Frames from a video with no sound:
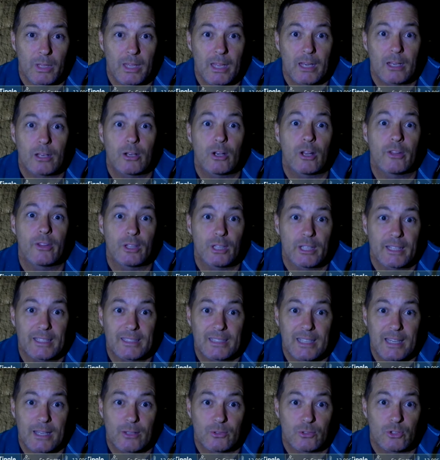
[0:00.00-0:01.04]
we get it on the
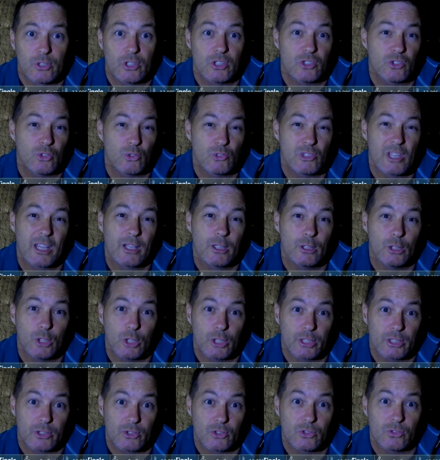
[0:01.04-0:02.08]
link down to you. So take a
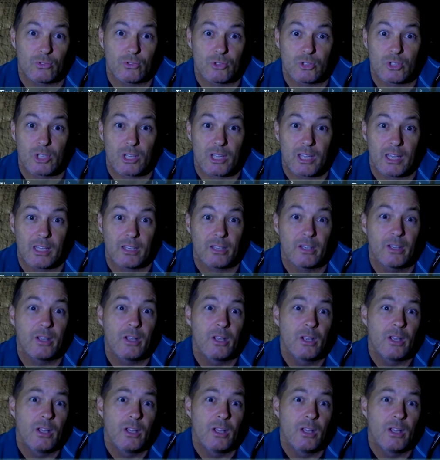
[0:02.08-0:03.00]
look as soon as you can.